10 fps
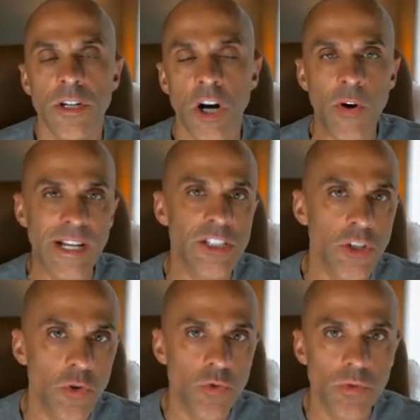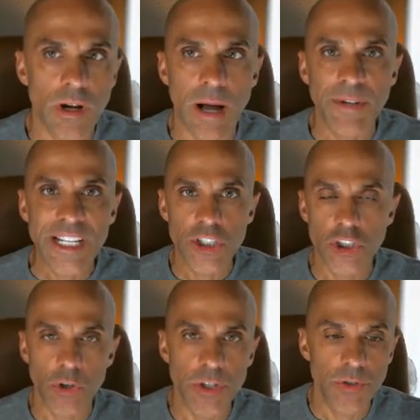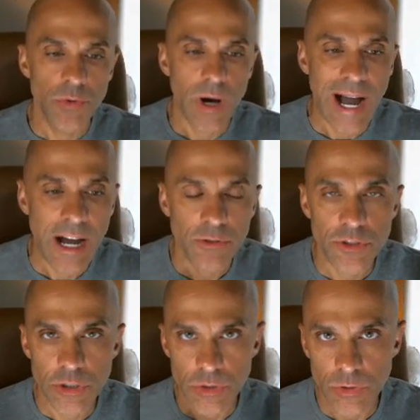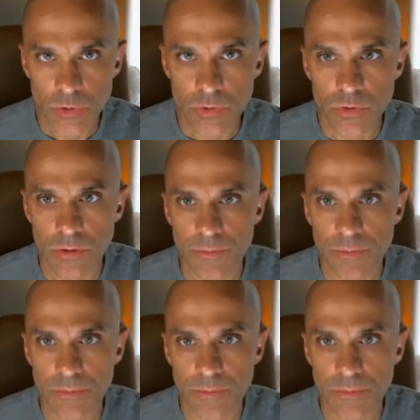All right, so I'm going to show you how to